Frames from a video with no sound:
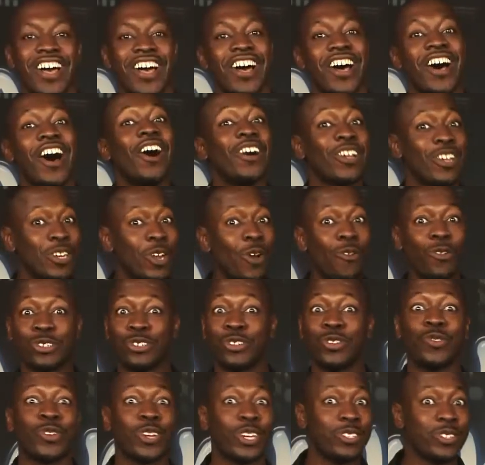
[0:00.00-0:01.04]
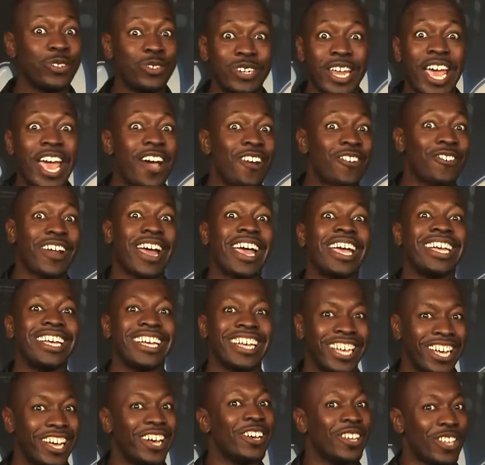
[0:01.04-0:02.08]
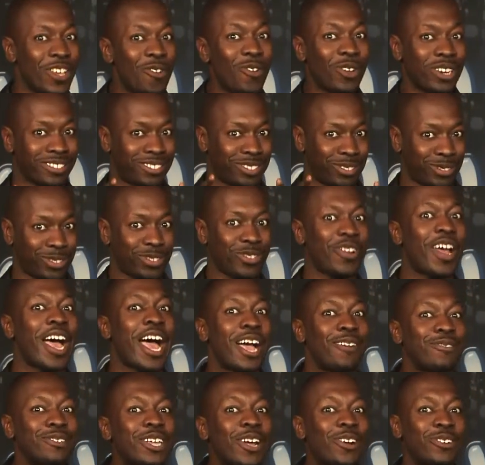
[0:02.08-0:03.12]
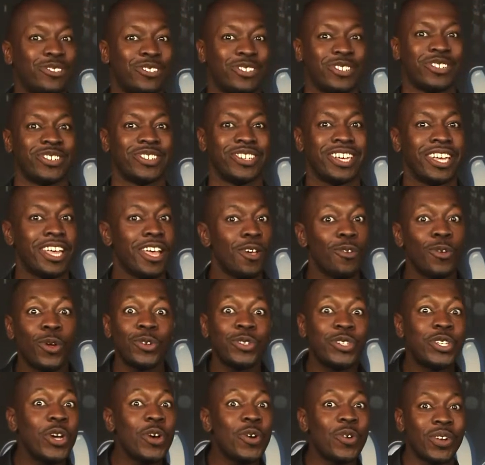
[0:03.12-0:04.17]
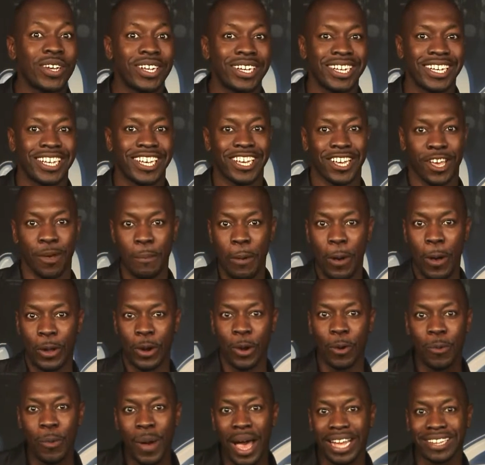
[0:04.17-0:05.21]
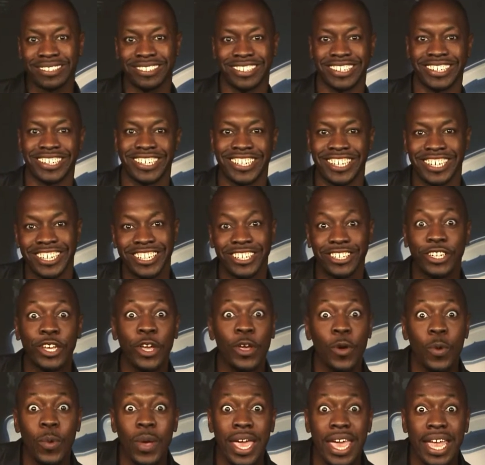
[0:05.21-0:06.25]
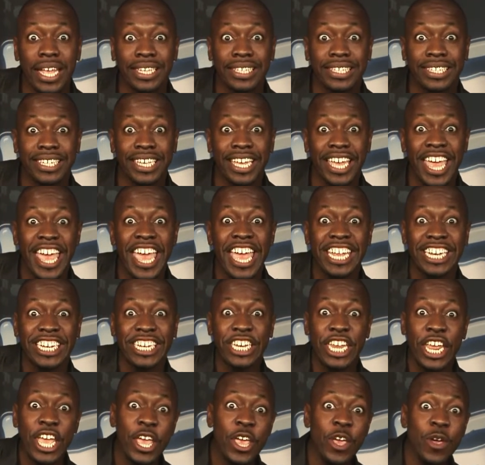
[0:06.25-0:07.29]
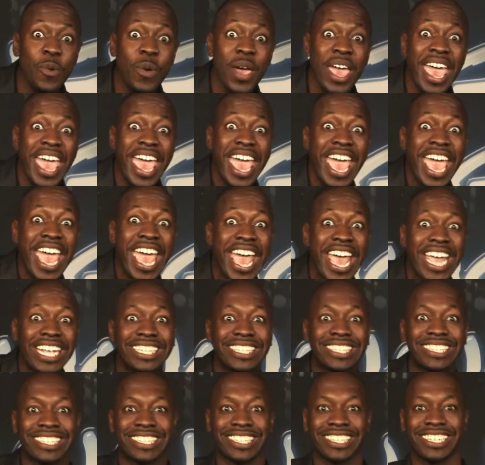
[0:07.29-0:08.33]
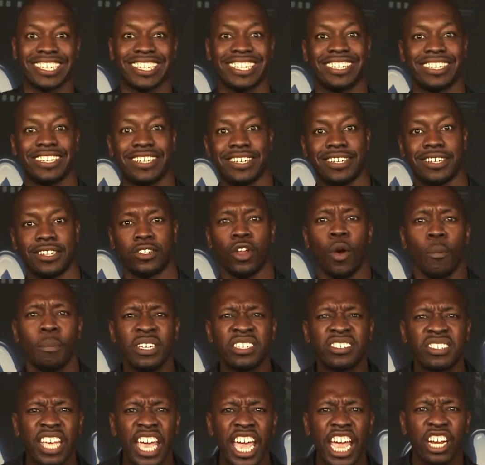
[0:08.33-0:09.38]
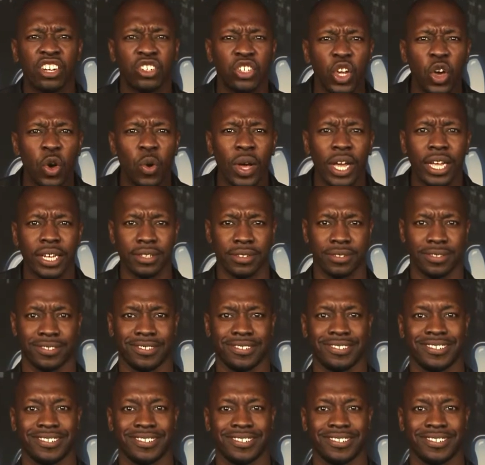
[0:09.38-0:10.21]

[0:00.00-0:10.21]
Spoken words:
Oh, you know what you want to do now, right? You want to subscribe, don't you? Well, do it. Come on, I'm watching. Do it. Do it. Don't be scared. Do it.